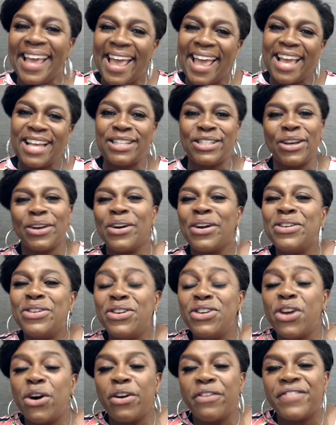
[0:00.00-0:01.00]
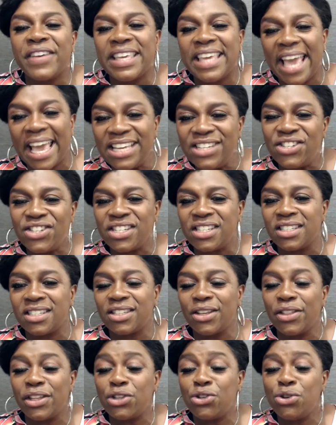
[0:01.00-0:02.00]
and turn on your notifications
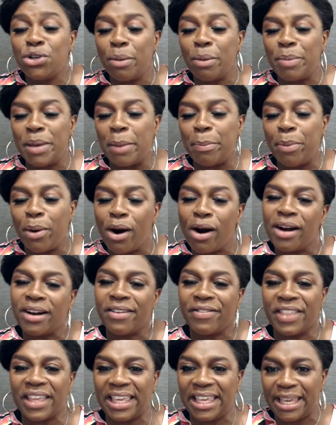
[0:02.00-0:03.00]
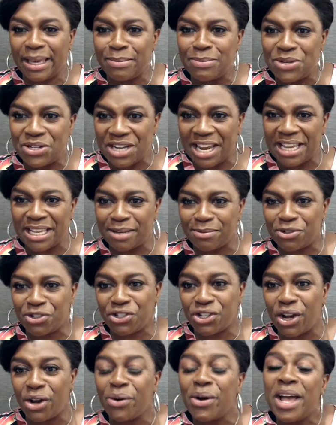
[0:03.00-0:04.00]
so that you can be a part of the Kim Jacobs
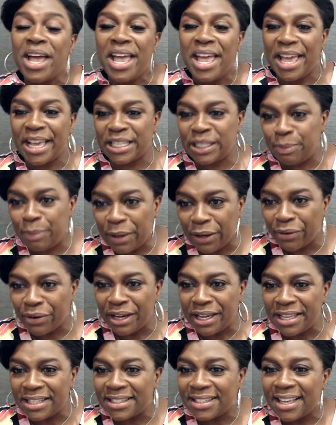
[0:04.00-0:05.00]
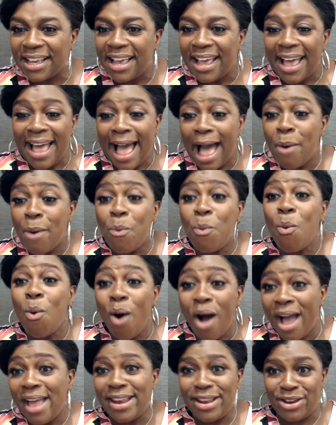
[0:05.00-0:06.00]
Show experience. I
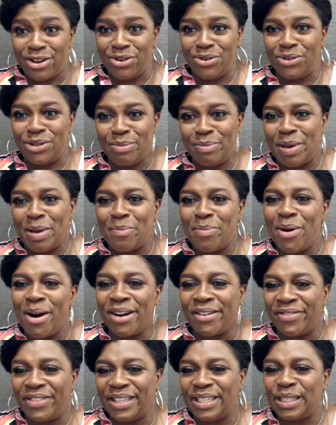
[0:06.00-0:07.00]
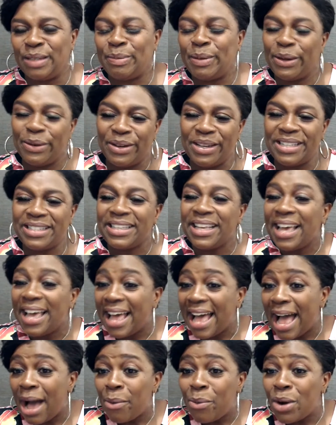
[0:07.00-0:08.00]
want you to be a part of the experience.
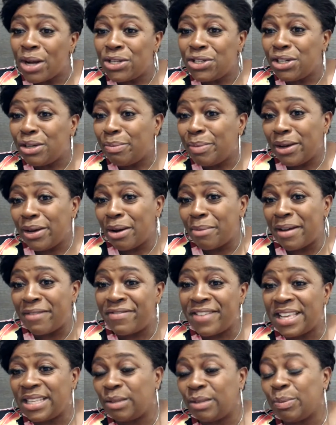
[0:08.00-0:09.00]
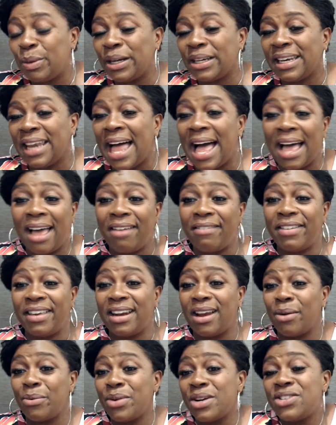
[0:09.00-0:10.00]
I want you to be on my Facebook Live,
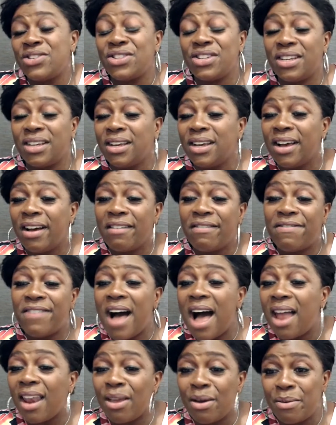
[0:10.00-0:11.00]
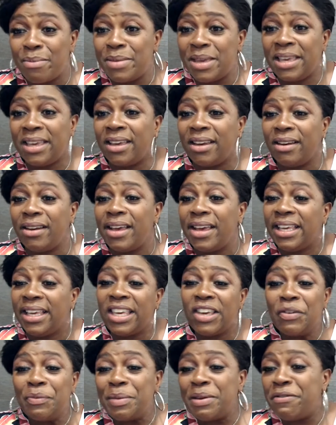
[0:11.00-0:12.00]
and I want you to follow me and
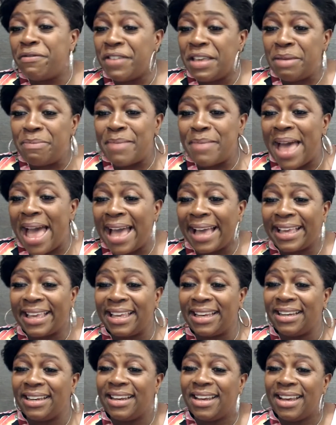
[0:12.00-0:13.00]
give me feedback and